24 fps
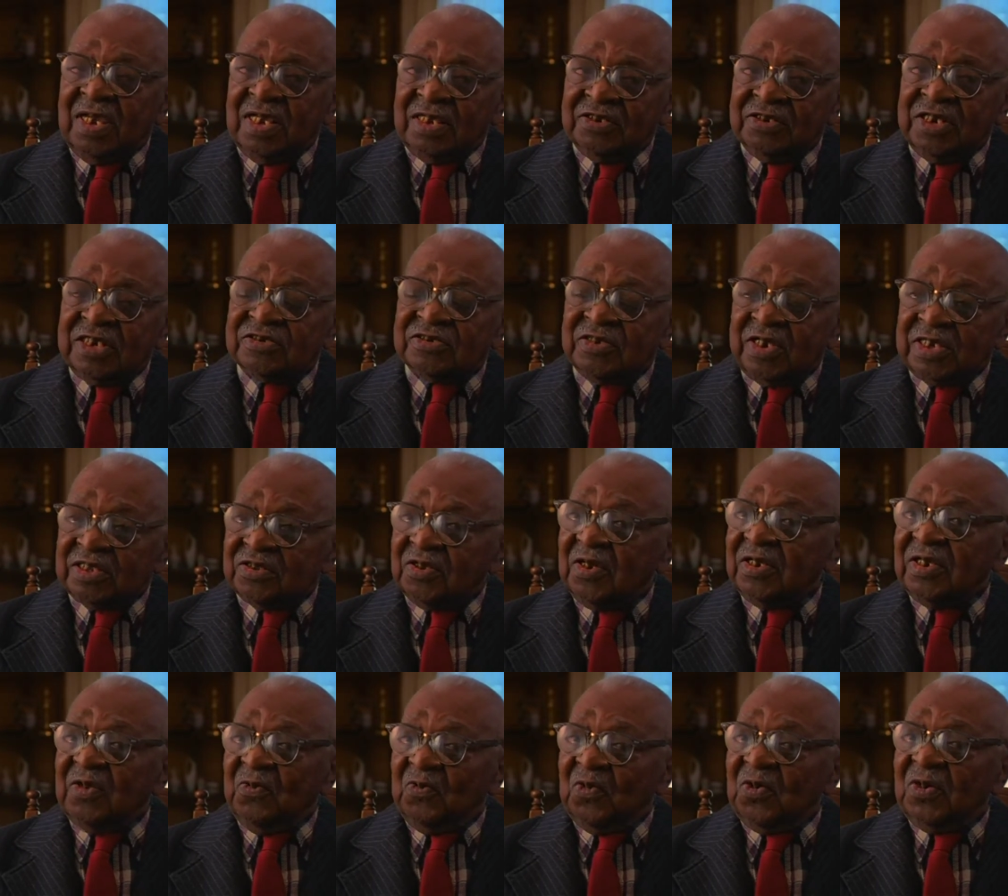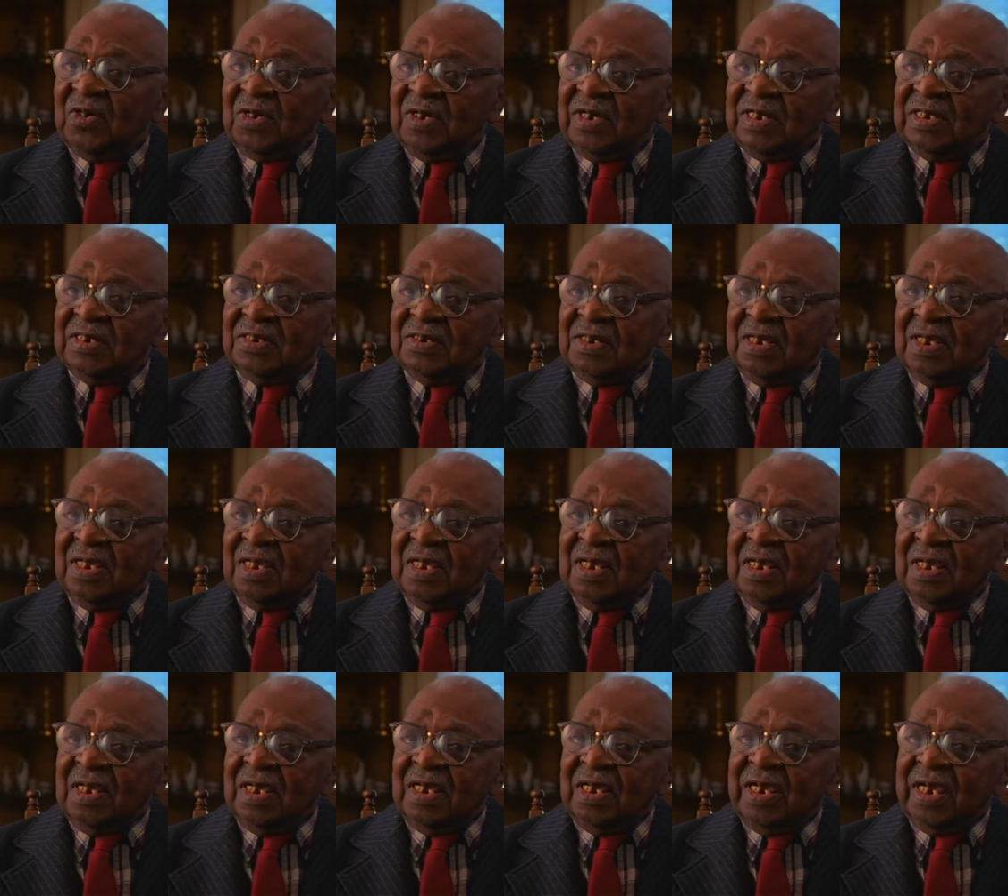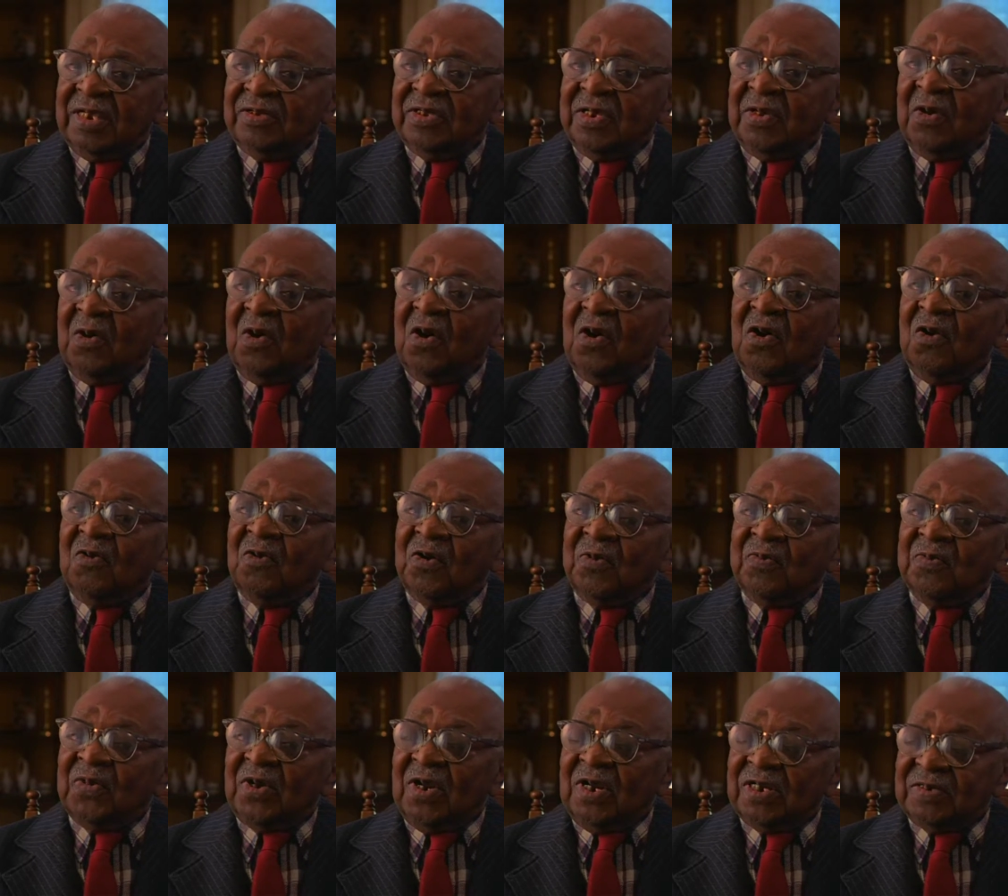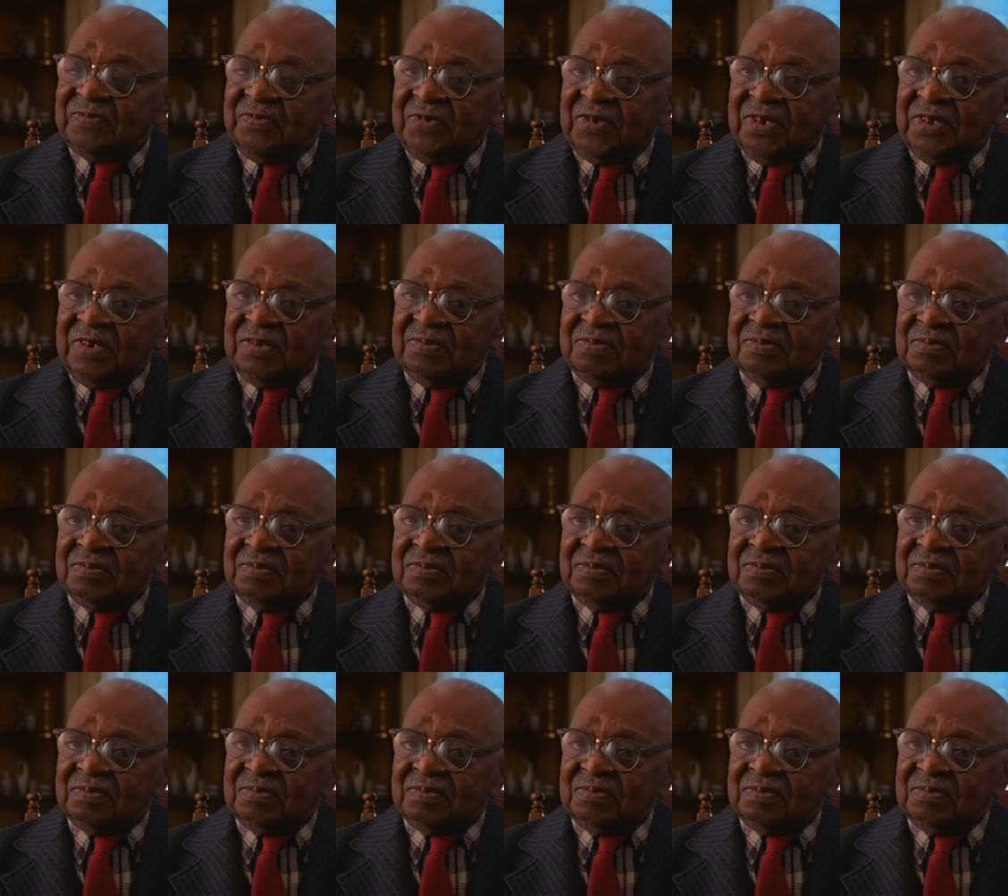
District 31, and they all were prospering.